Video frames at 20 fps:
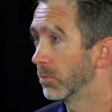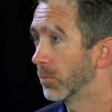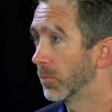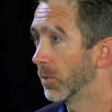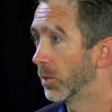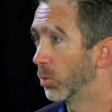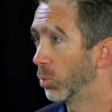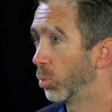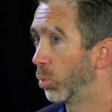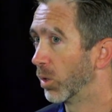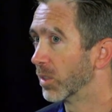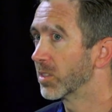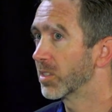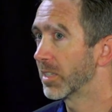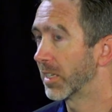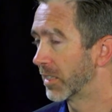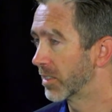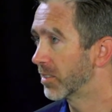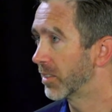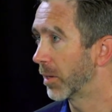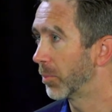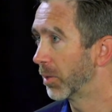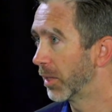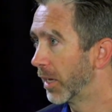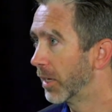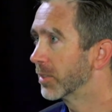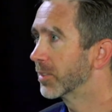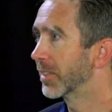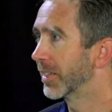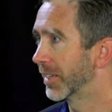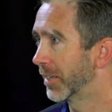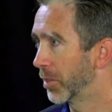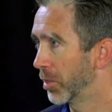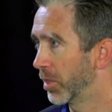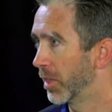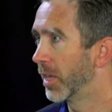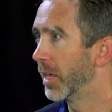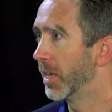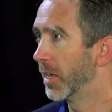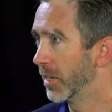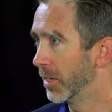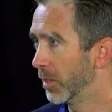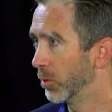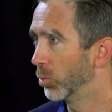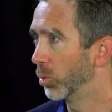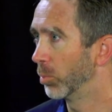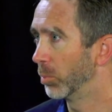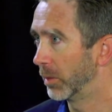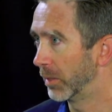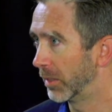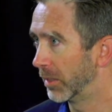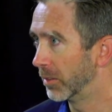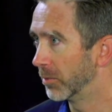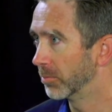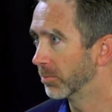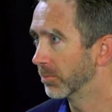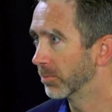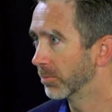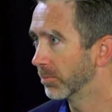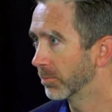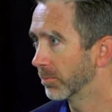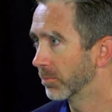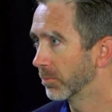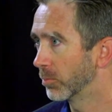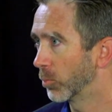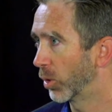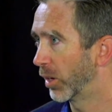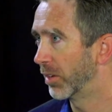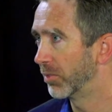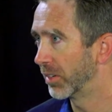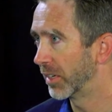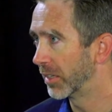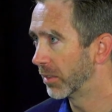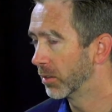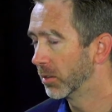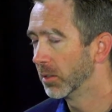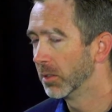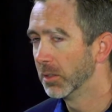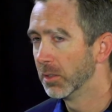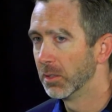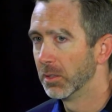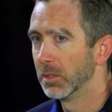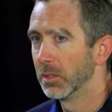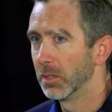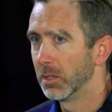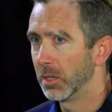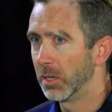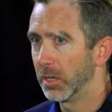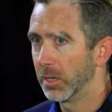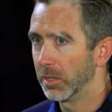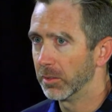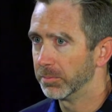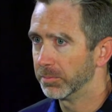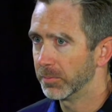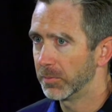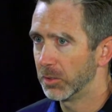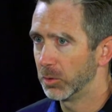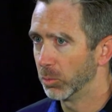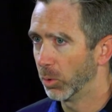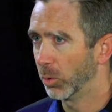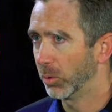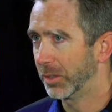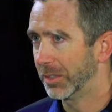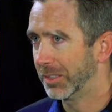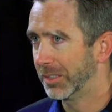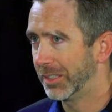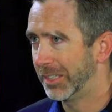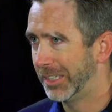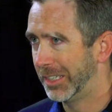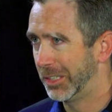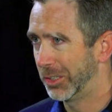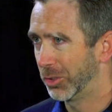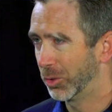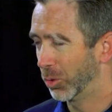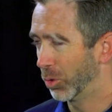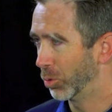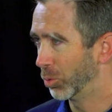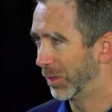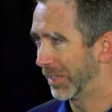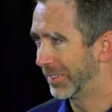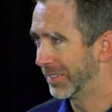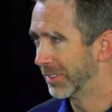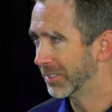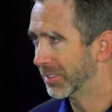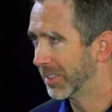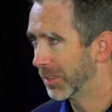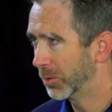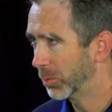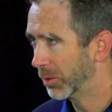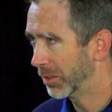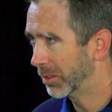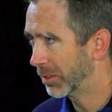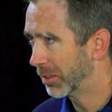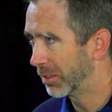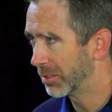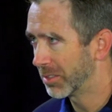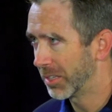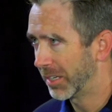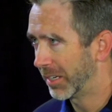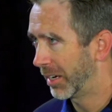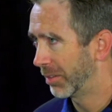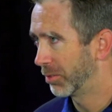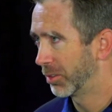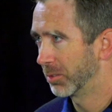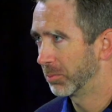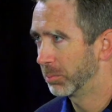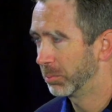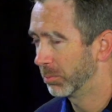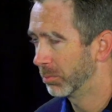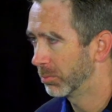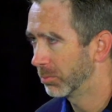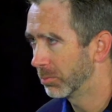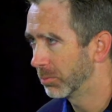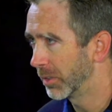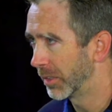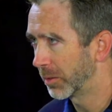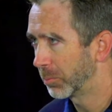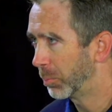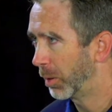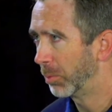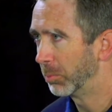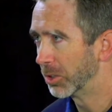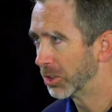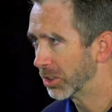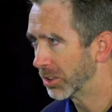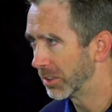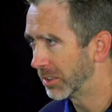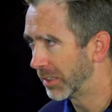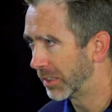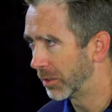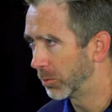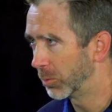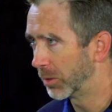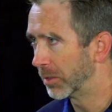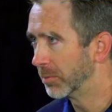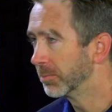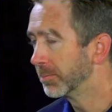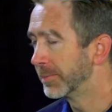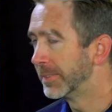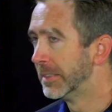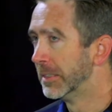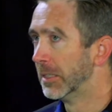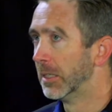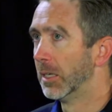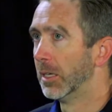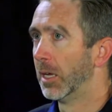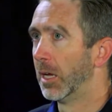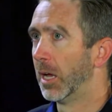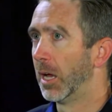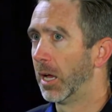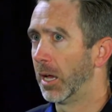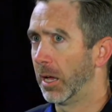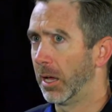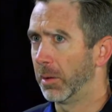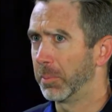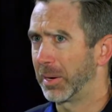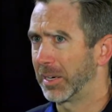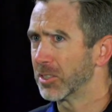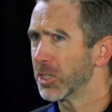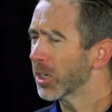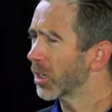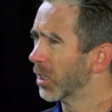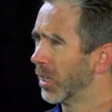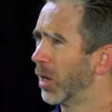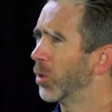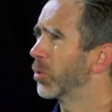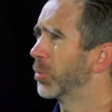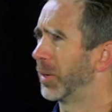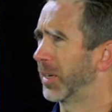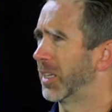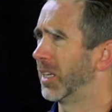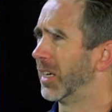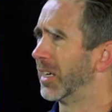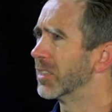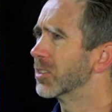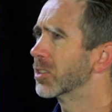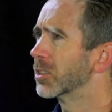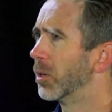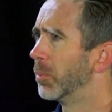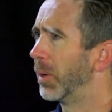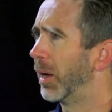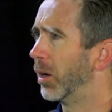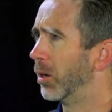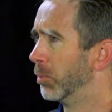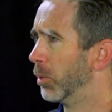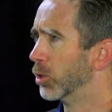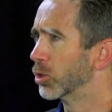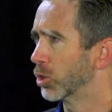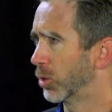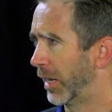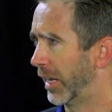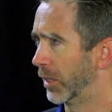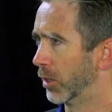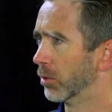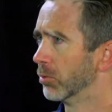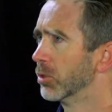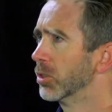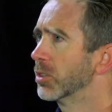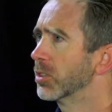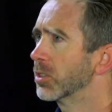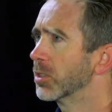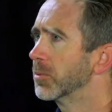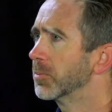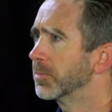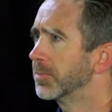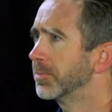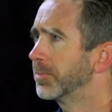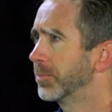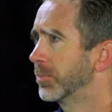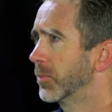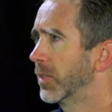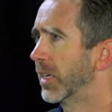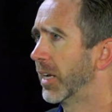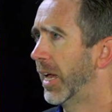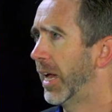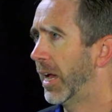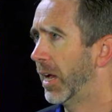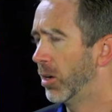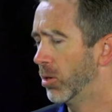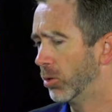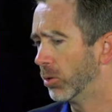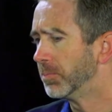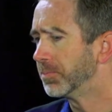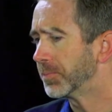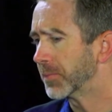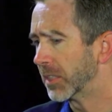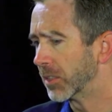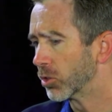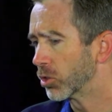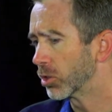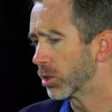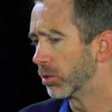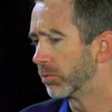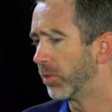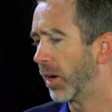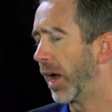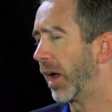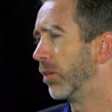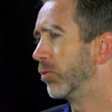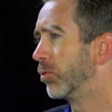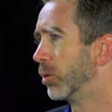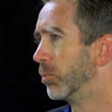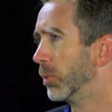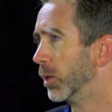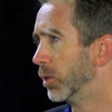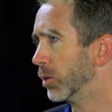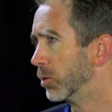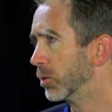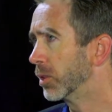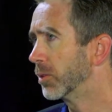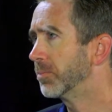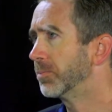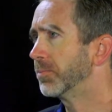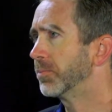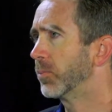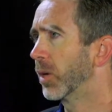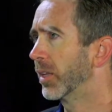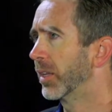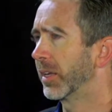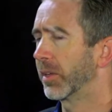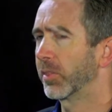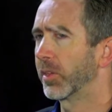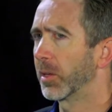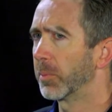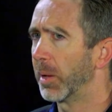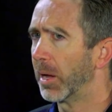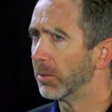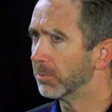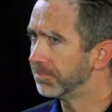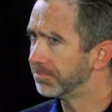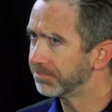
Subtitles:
once things stabilize, like, then it will be more evident. You won't hear or read this anywhere because I haven't, like, published it anywhere. But I talk a lot with my clients about emotional hangovers and how in survival mode, right? Like, think about,